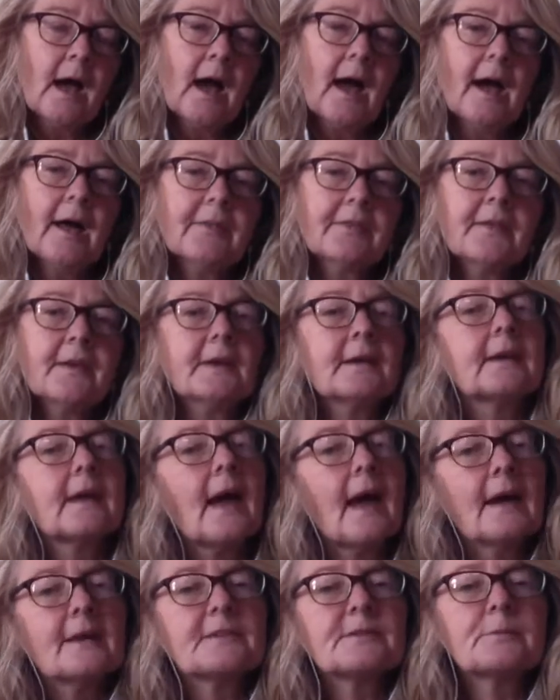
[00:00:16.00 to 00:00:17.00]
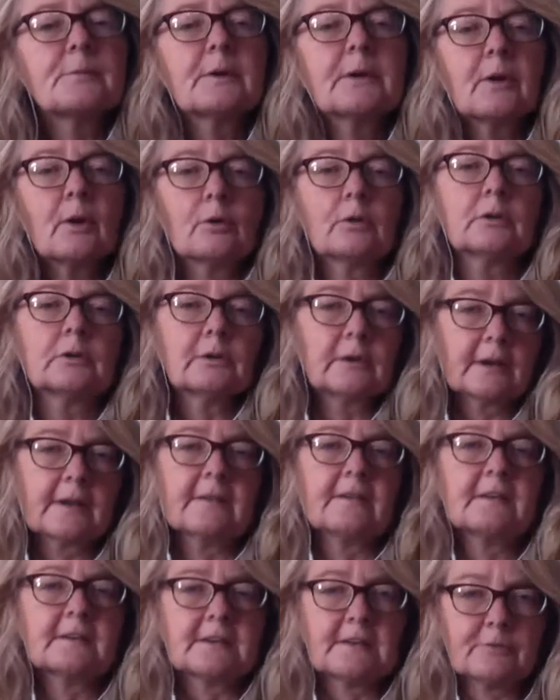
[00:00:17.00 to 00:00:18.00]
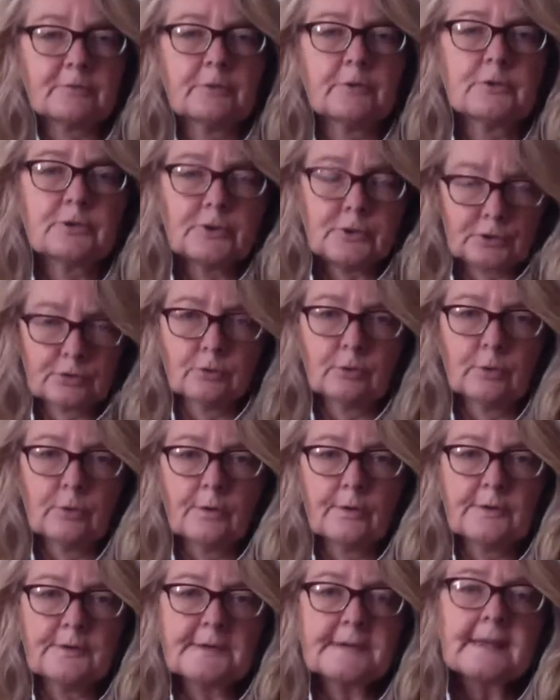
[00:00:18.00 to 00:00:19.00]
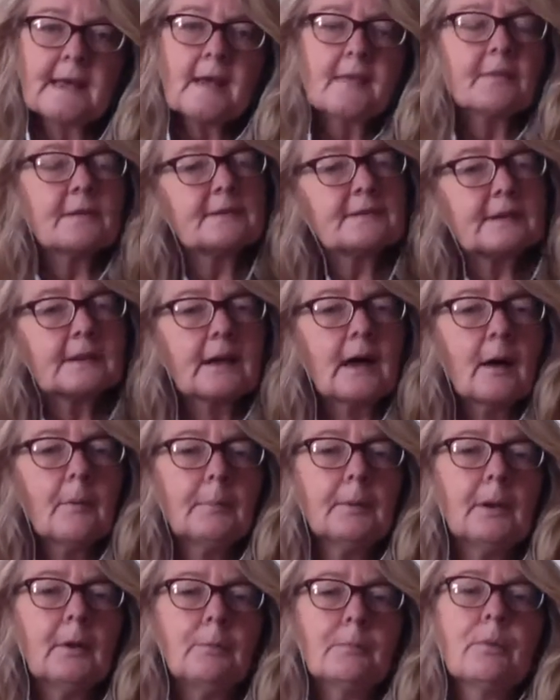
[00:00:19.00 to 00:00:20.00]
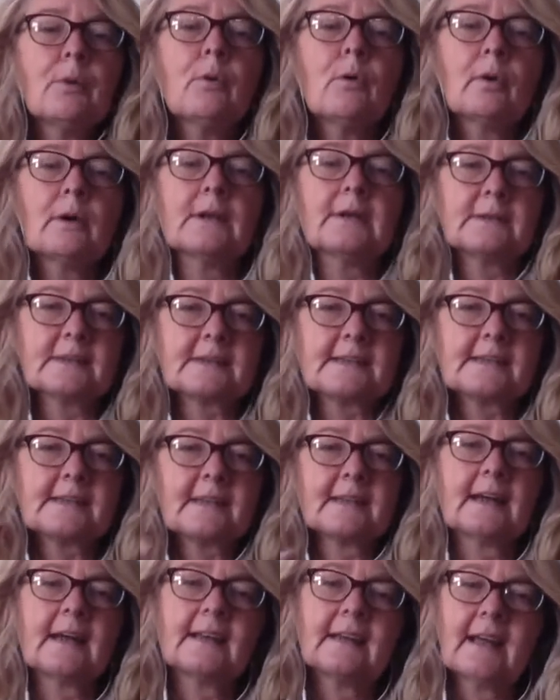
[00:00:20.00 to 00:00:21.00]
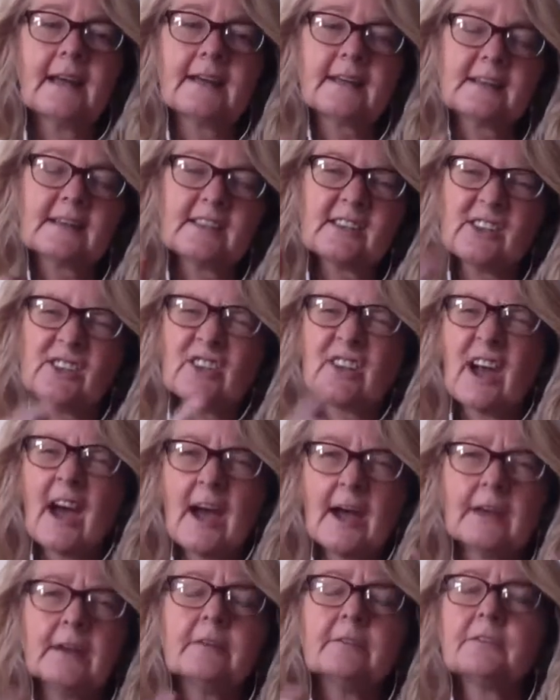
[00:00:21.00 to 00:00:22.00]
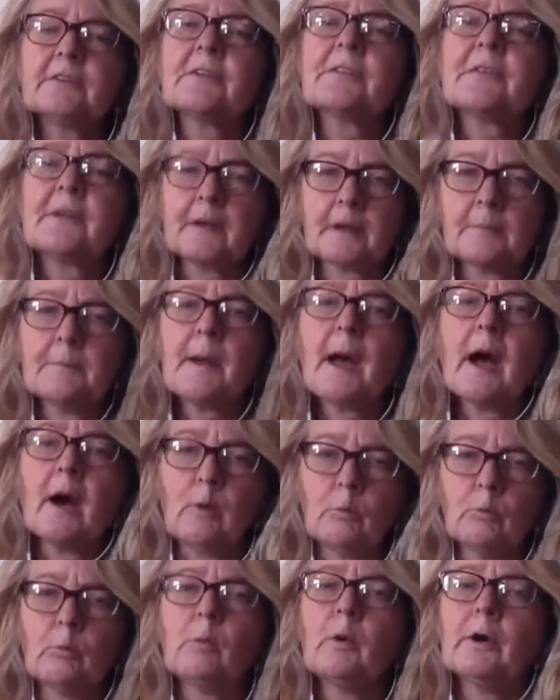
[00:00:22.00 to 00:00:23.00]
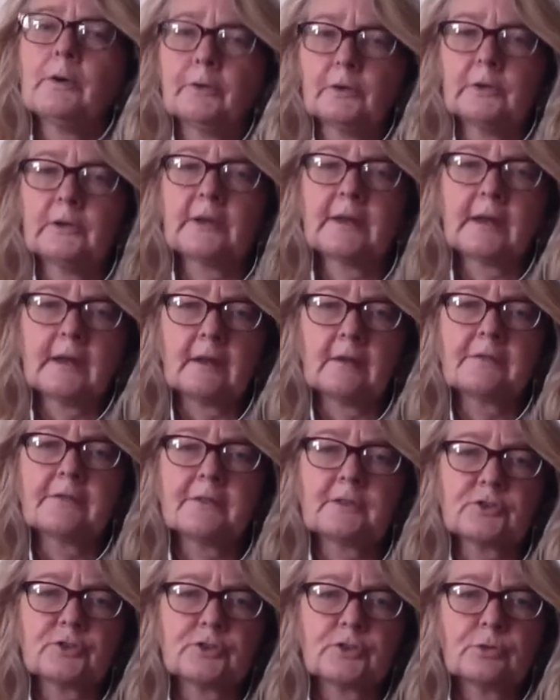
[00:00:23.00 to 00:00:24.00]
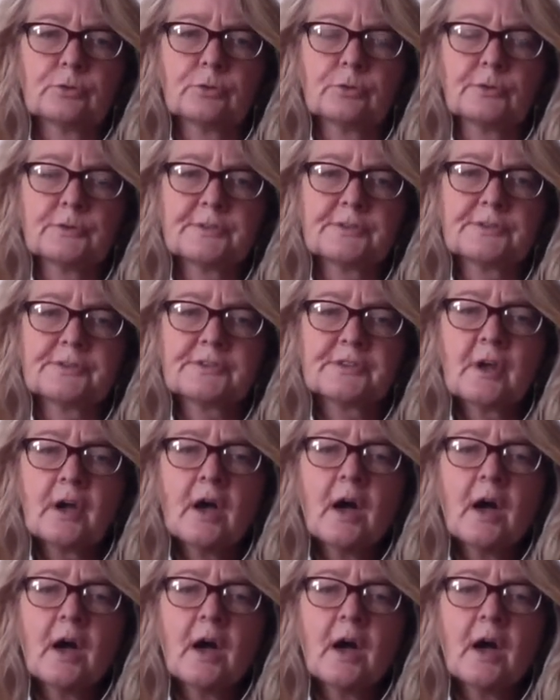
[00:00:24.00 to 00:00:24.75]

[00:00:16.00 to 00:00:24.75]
I think as we go to look at the different tools, there's a couple of points that I'd like you kind of to think about while you're looking at the tools.